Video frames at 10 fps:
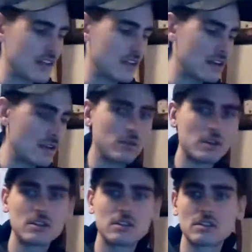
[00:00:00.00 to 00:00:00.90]
out. I
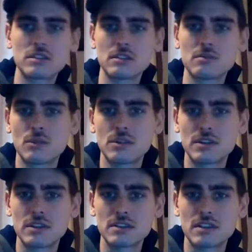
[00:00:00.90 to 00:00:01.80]
wanted to just look more
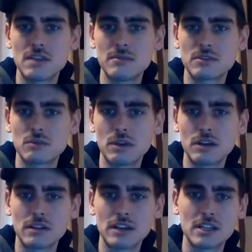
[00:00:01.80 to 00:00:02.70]
into this game as
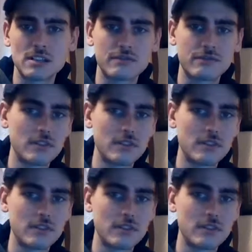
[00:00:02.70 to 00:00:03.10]
well, guys,